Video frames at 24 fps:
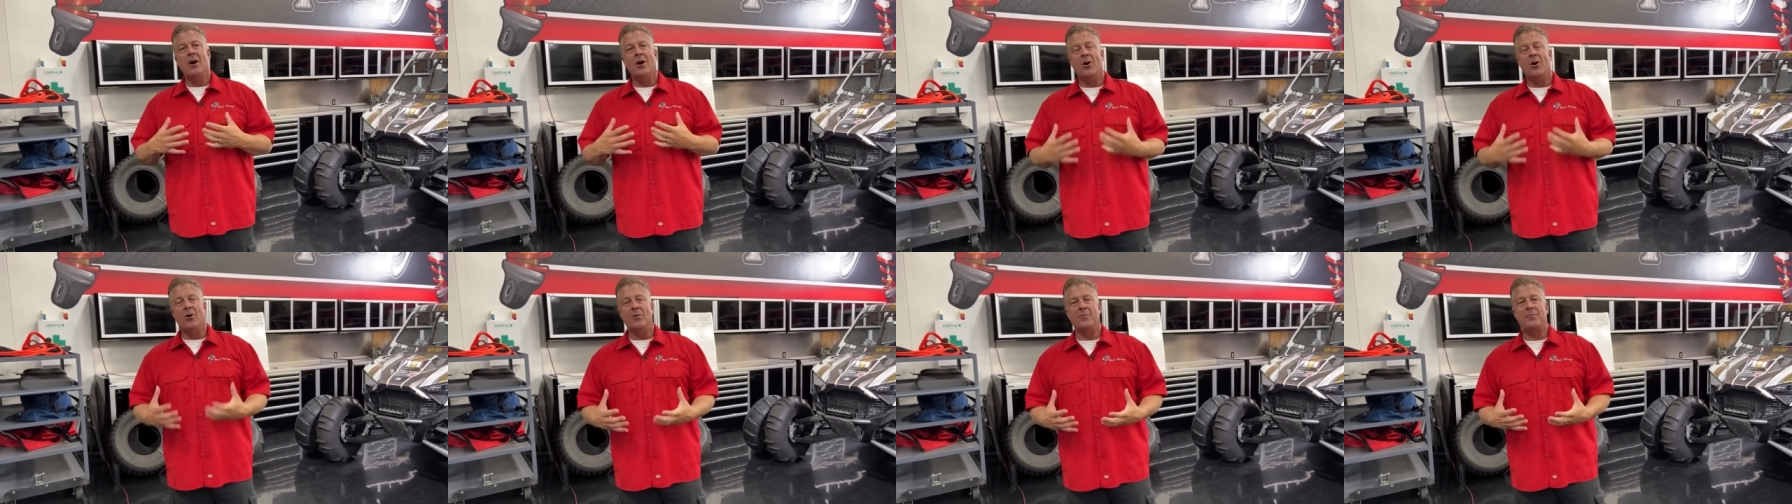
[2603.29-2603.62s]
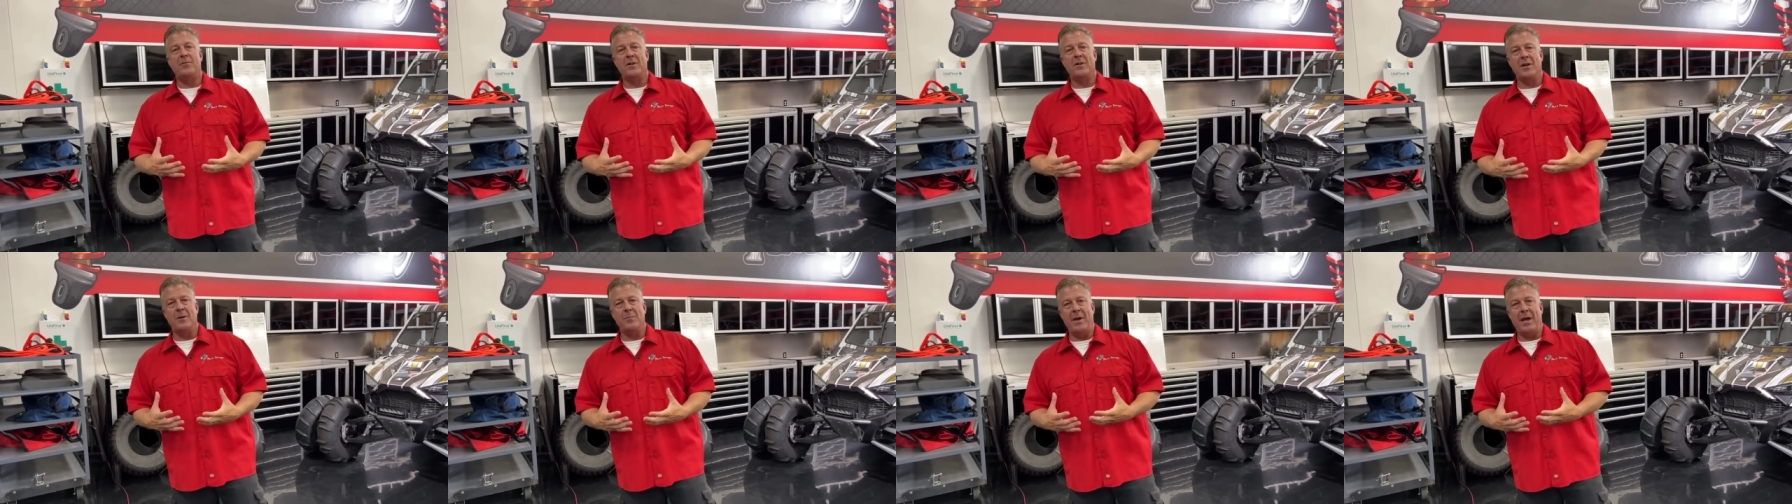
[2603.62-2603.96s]

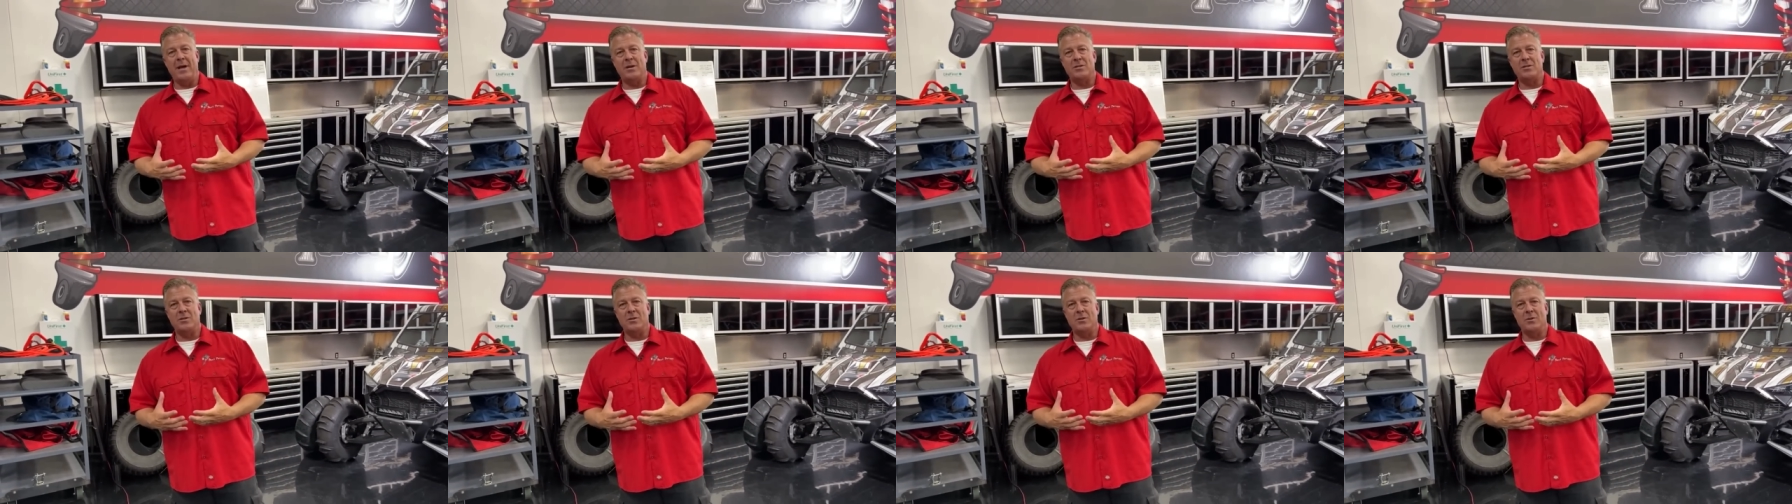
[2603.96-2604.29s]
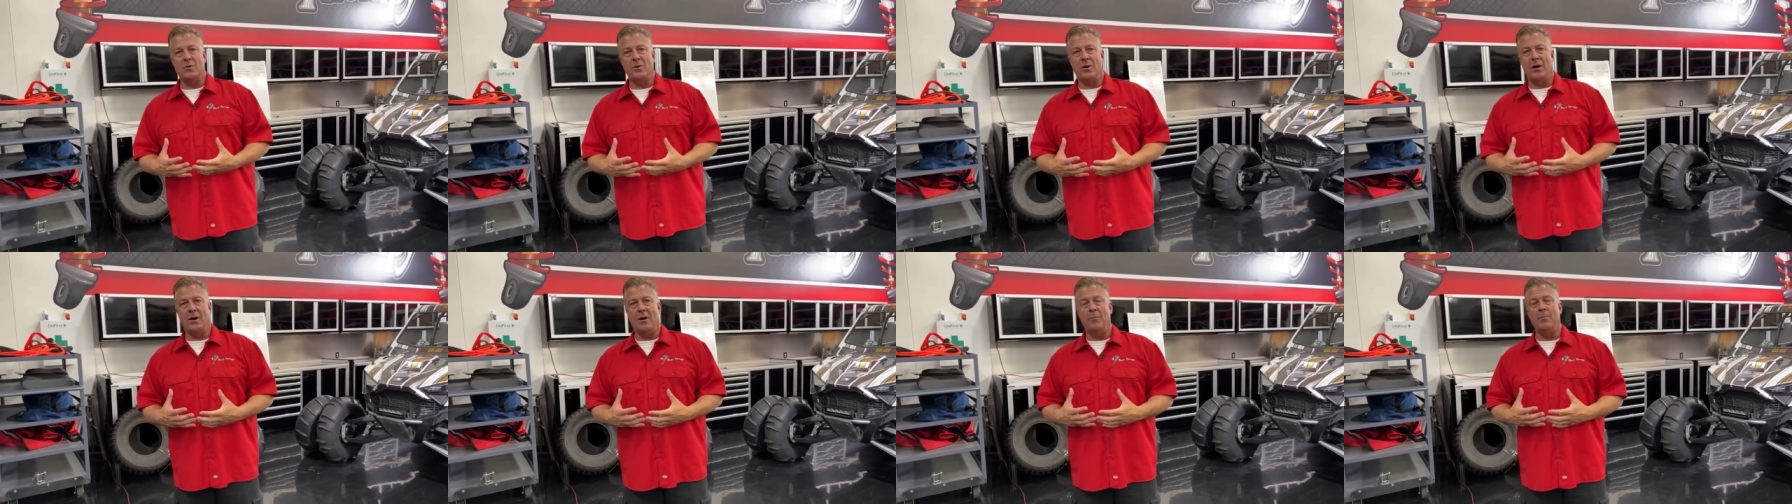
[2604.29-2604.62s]
Hopefully it makes
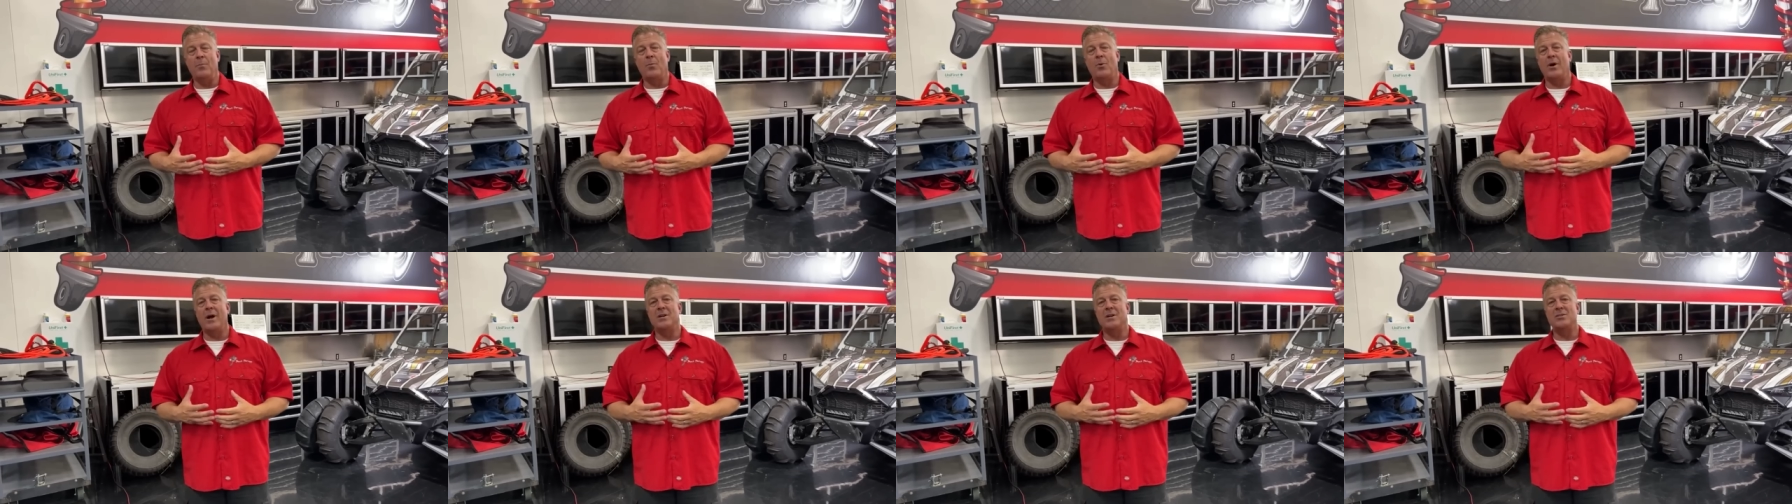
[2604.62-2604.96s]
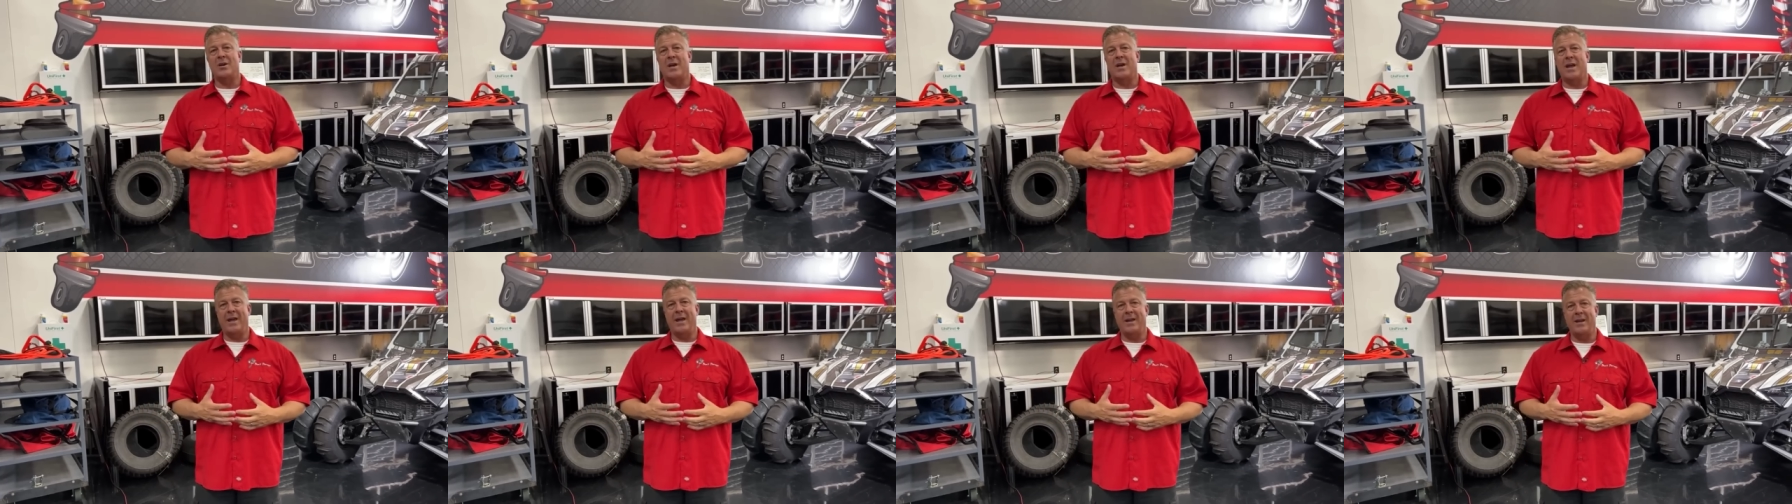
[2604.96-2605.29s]
you a more
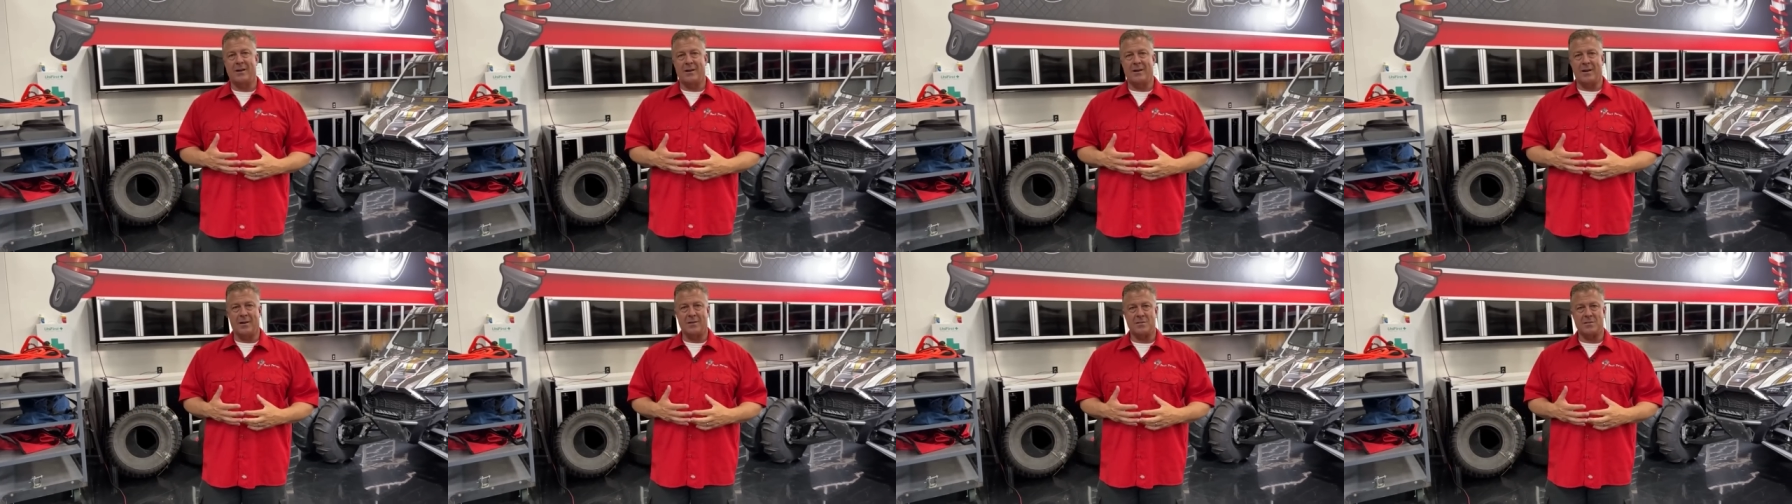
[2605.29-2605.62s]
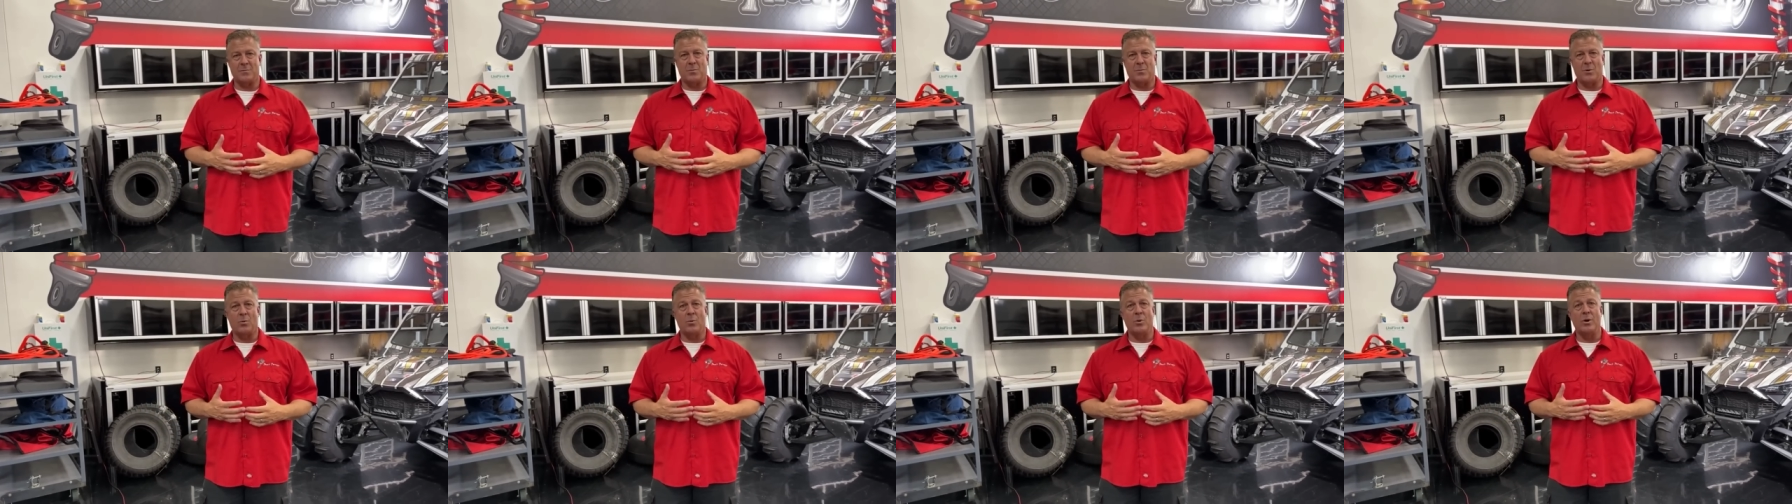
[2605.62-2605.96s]
educated
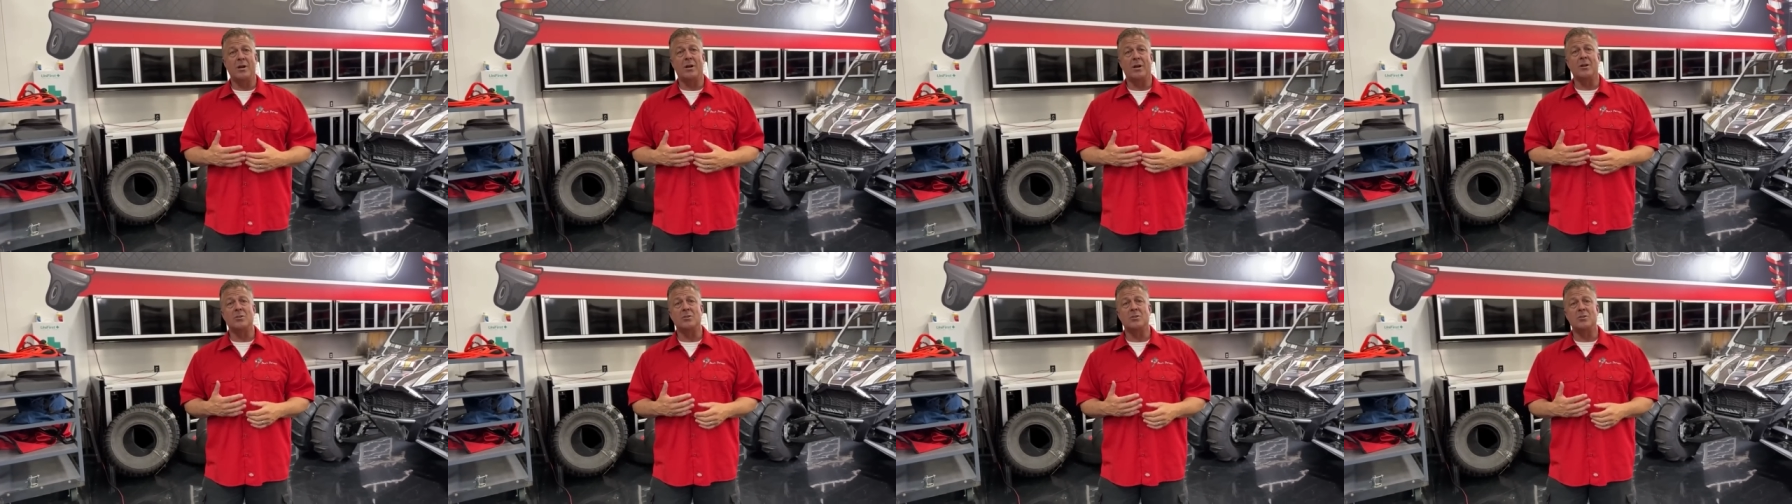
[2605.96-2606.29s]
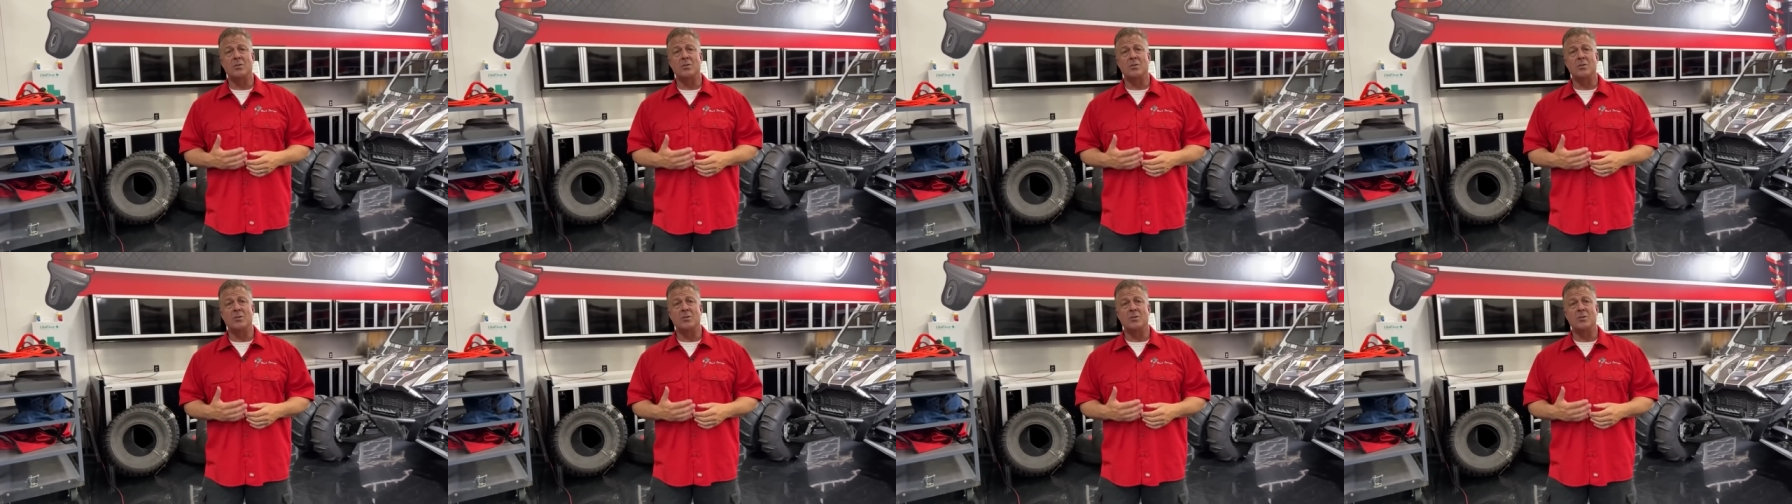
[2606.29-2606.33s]
customer where you can